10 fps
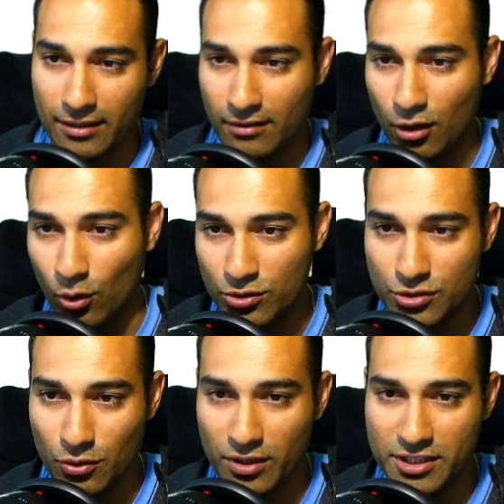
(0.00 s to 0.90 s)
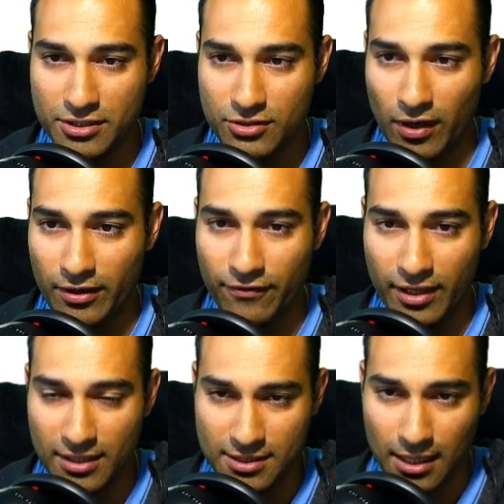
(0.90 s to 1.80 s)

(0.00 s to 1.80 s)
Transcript: cold storage side of things.